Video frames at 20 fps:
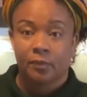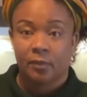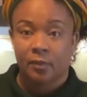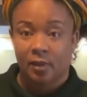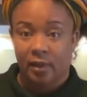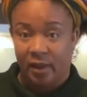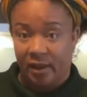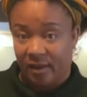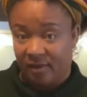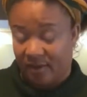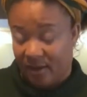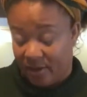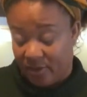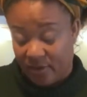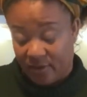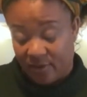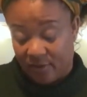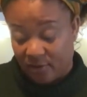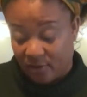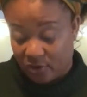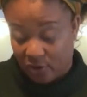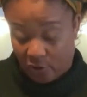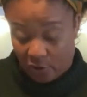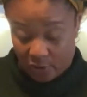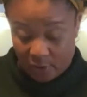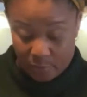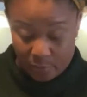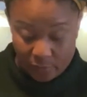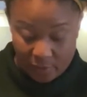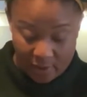Like I said, this is a
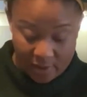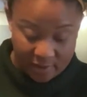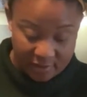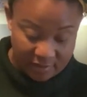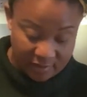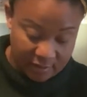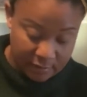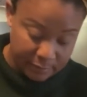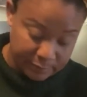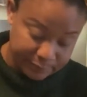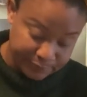turkey breast.